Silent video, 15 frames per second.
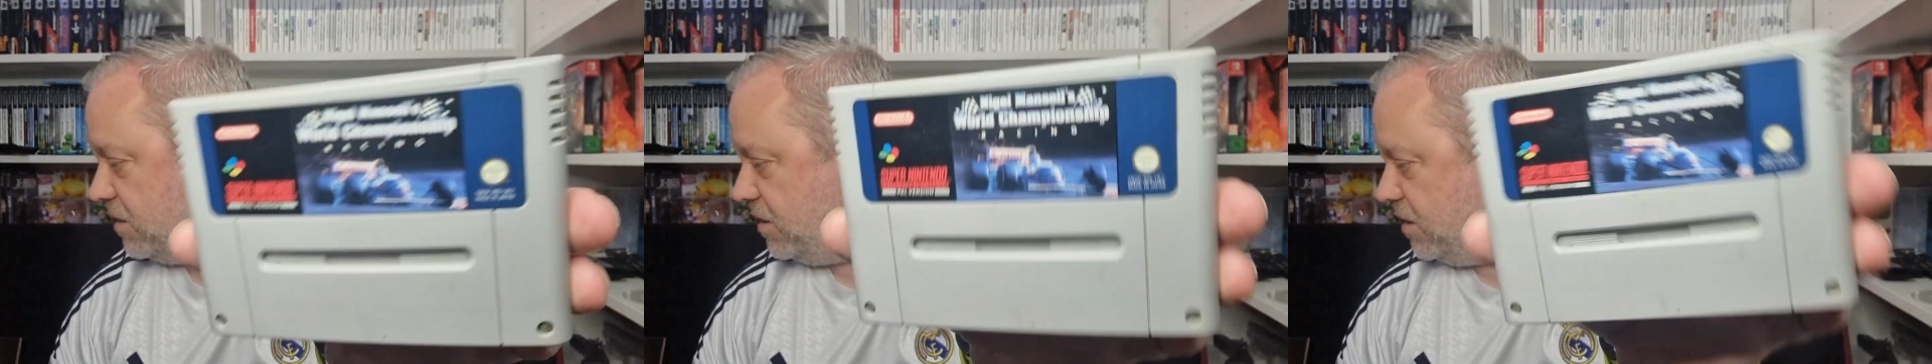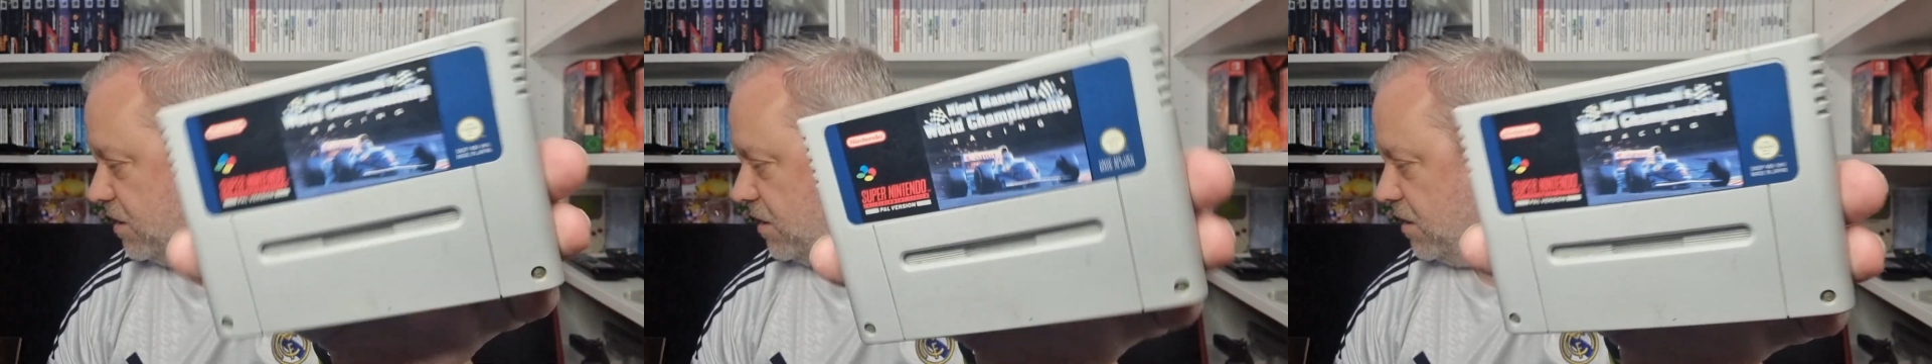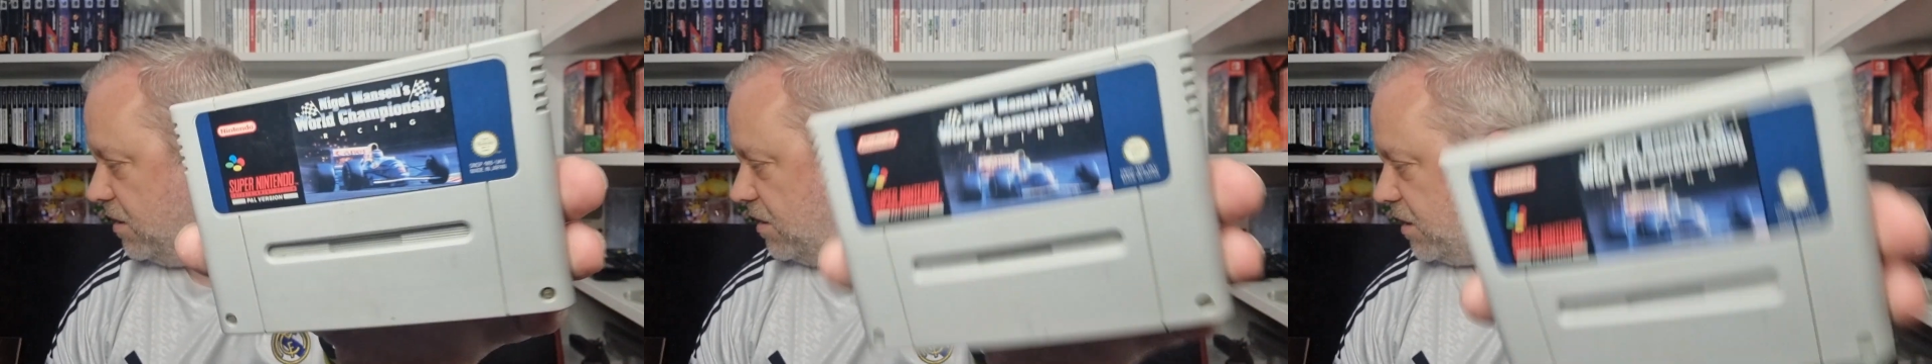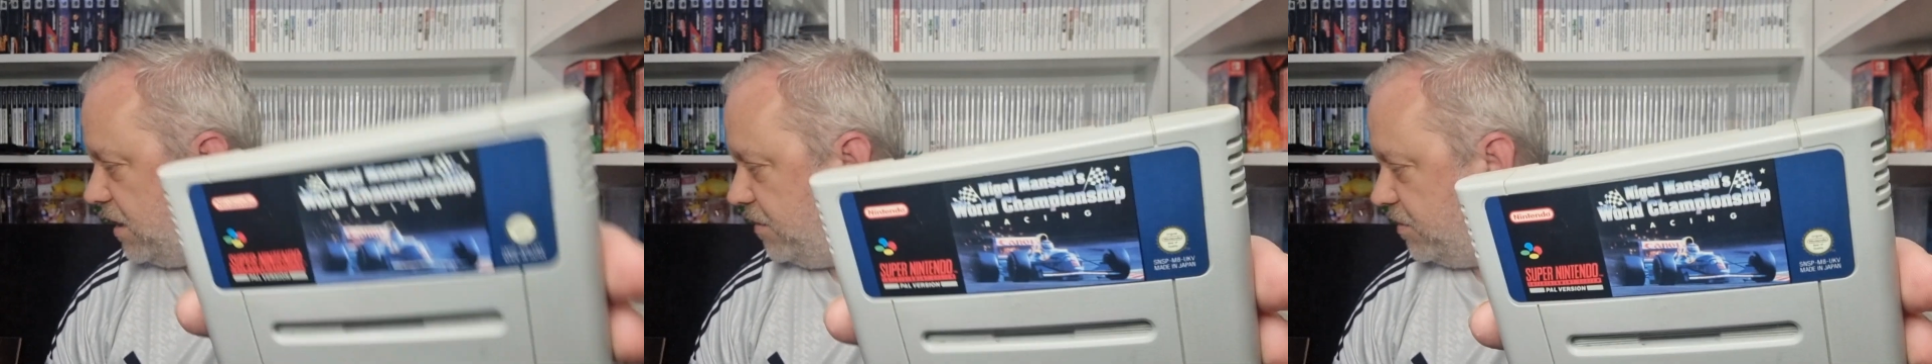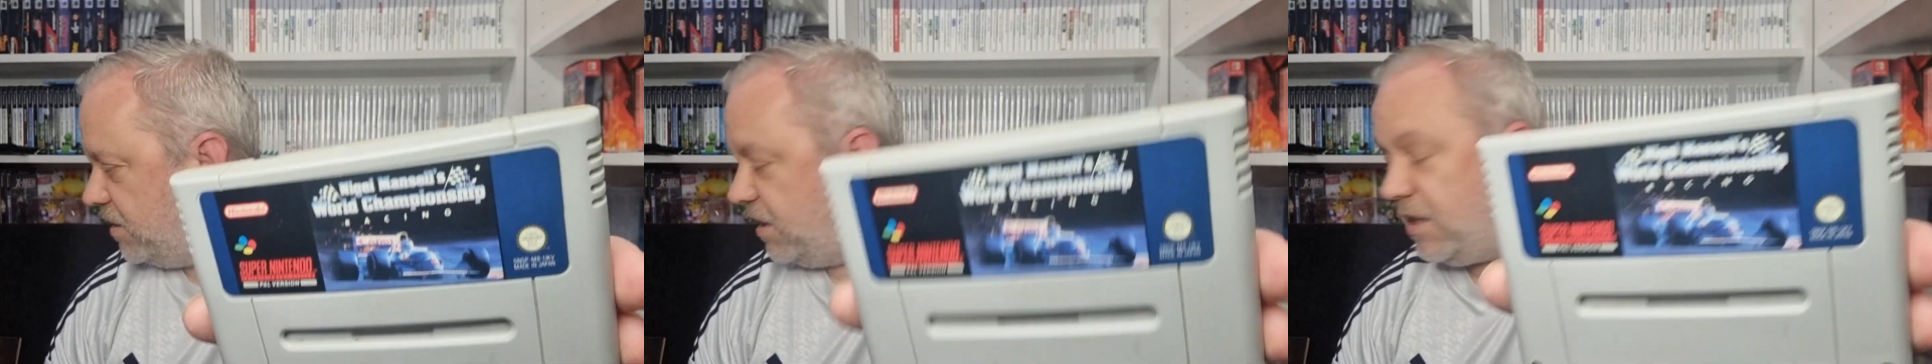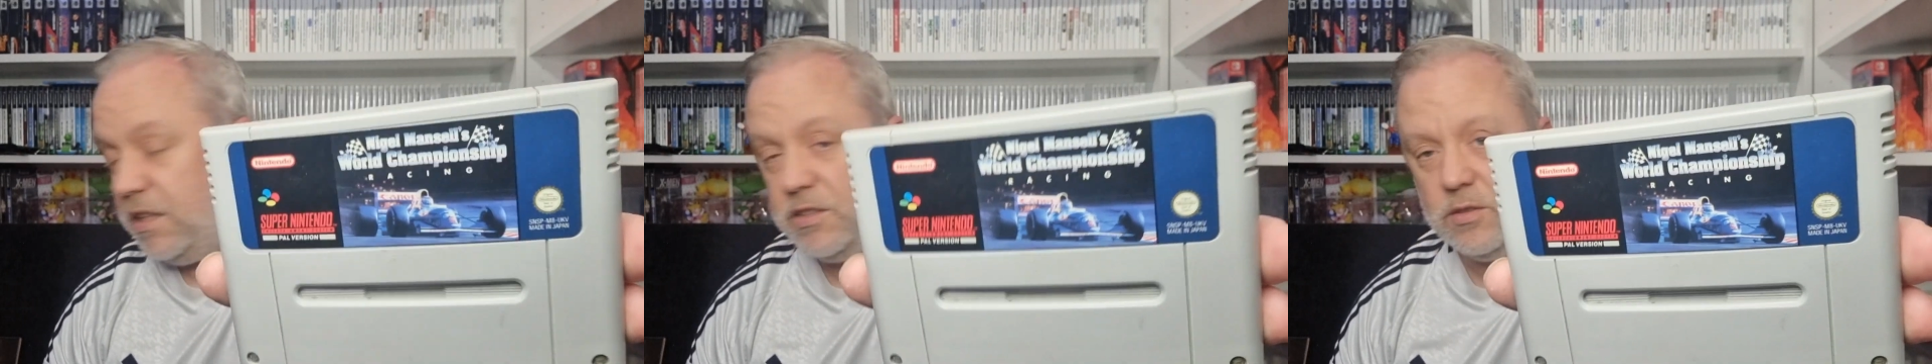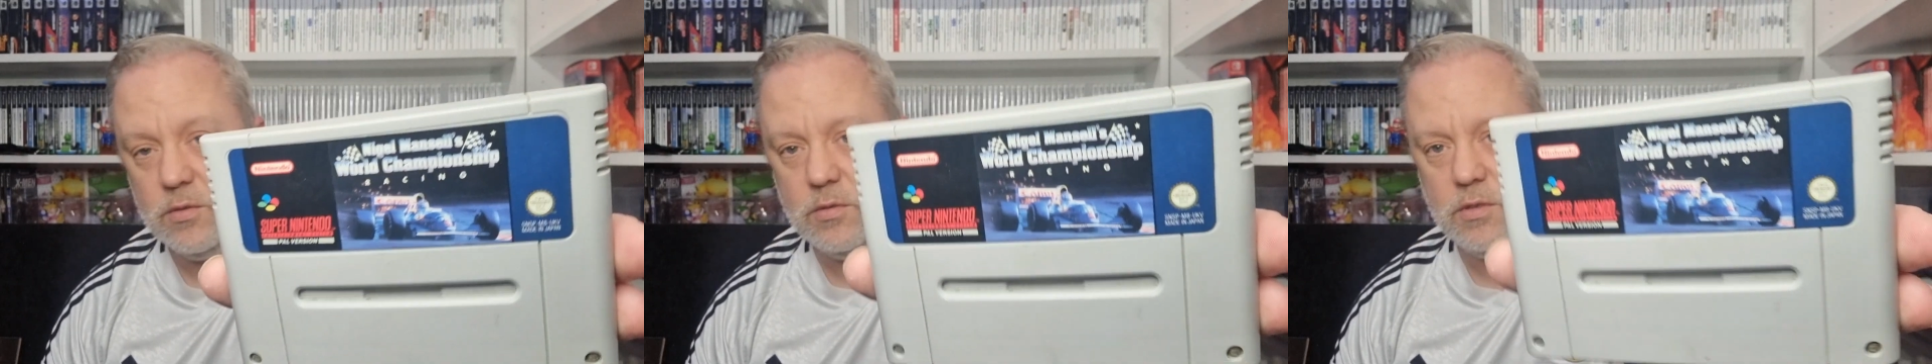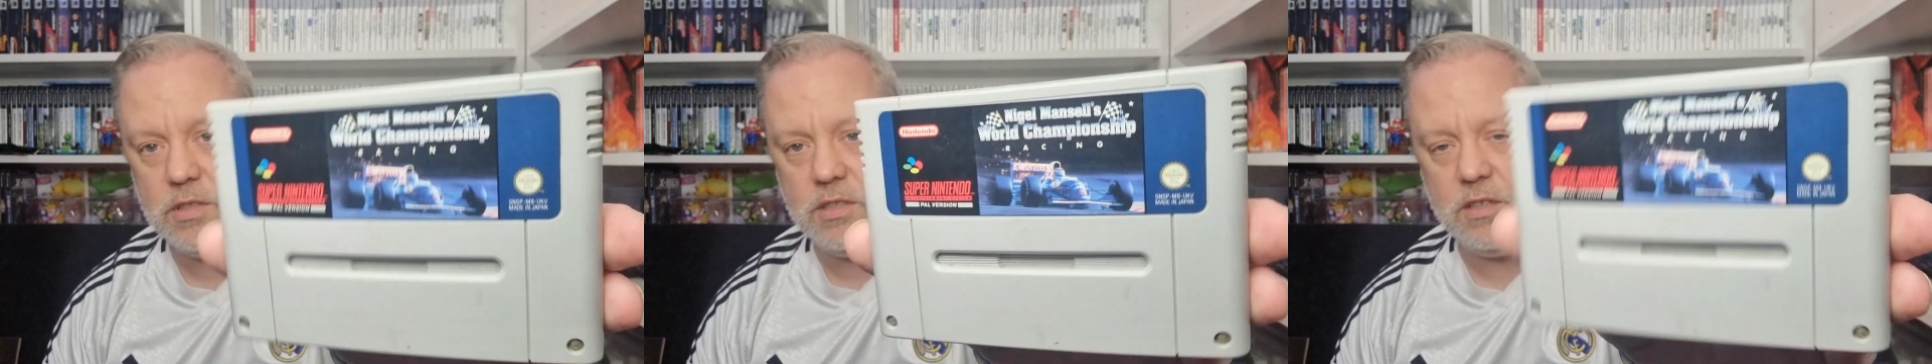I keep seeing these
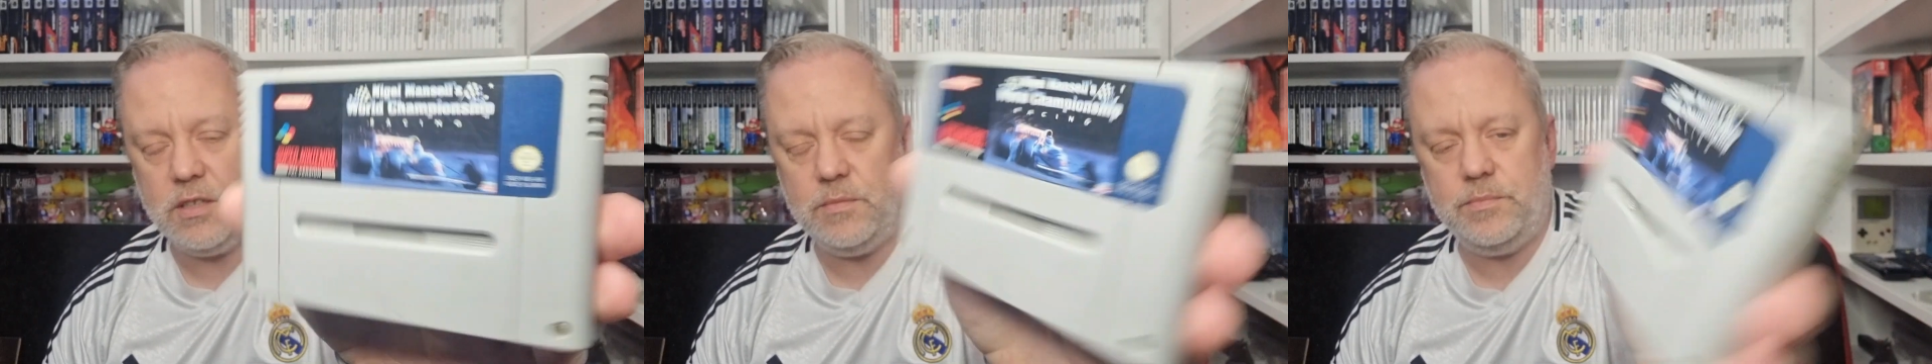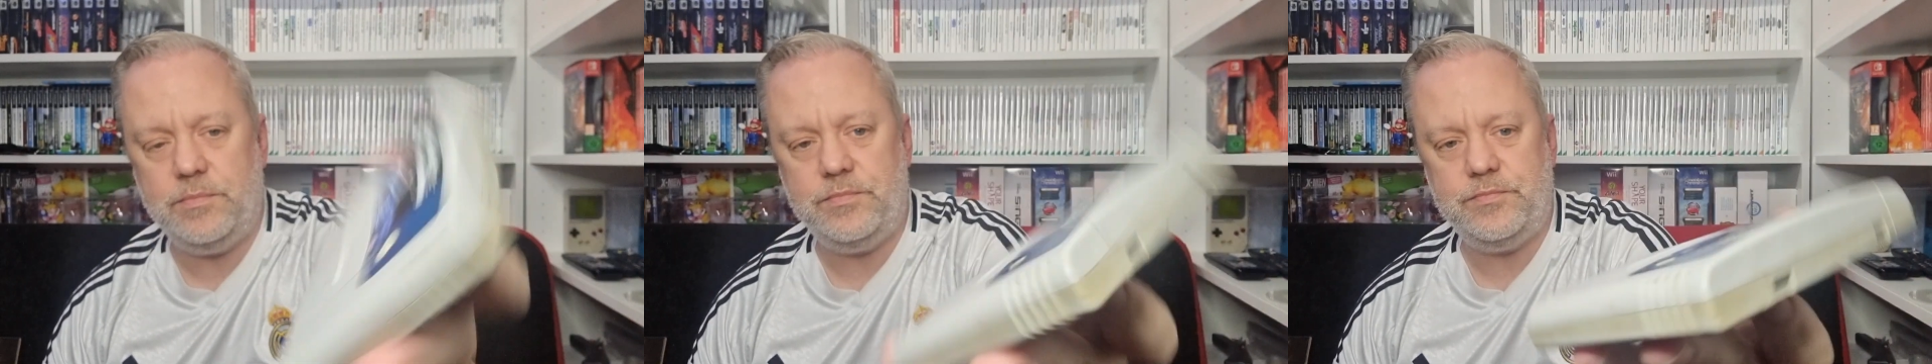all the time.